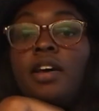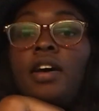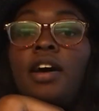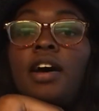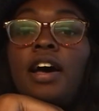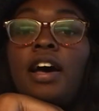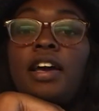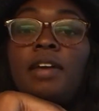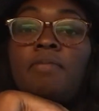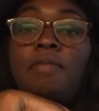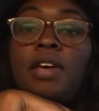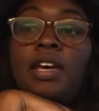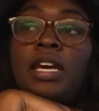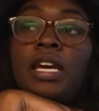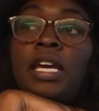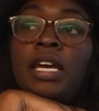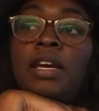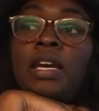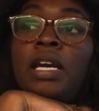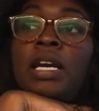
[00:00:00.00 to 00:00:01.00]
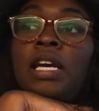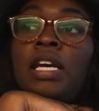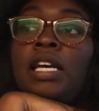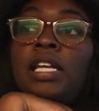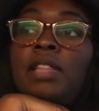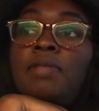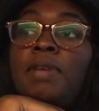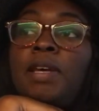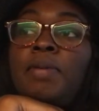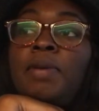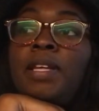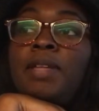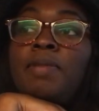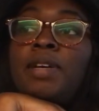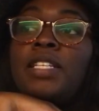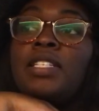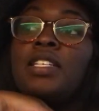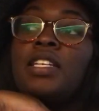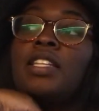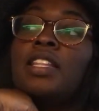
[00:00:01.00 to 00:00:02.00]
maybe
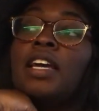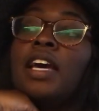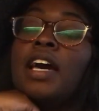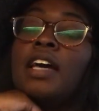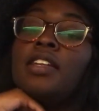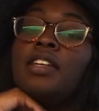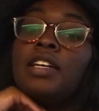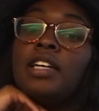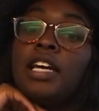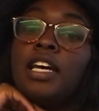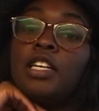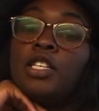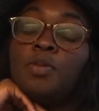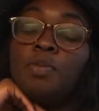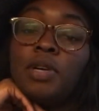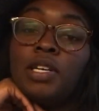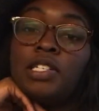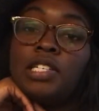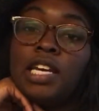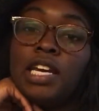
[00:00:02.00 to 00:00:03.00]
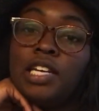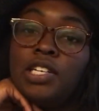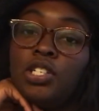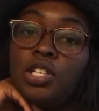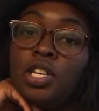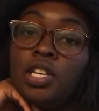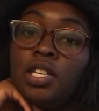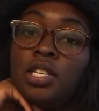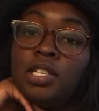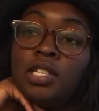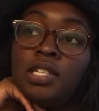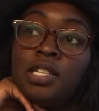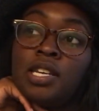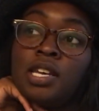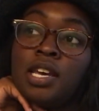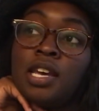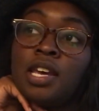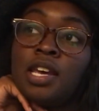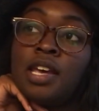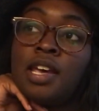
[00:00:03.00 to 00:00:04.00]
mentally they have like expectations,
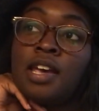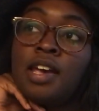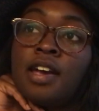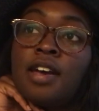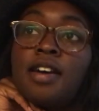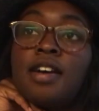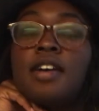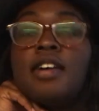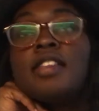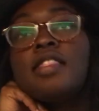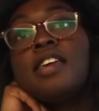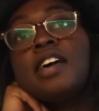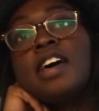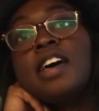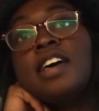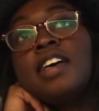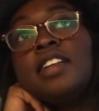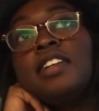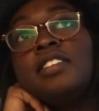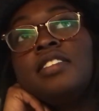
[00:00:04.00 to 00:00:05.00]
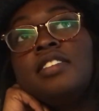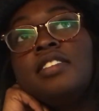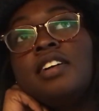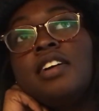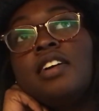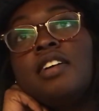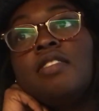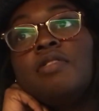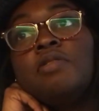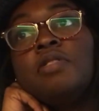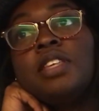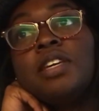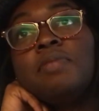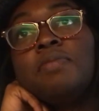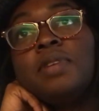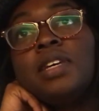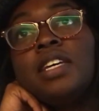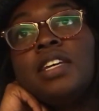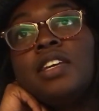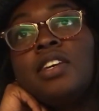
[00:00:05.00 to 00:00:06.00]
and then when they
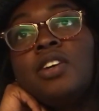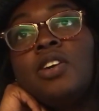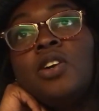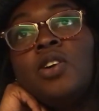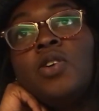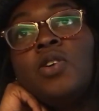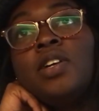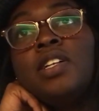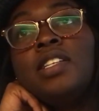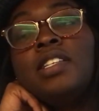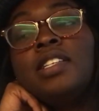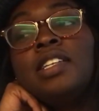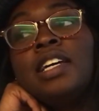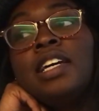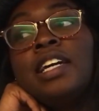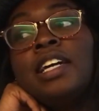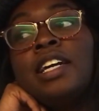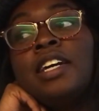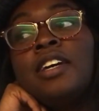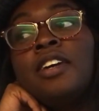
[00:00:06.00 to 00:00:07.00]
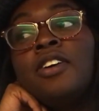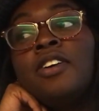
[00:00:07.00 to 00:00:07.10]
meet you, it's like,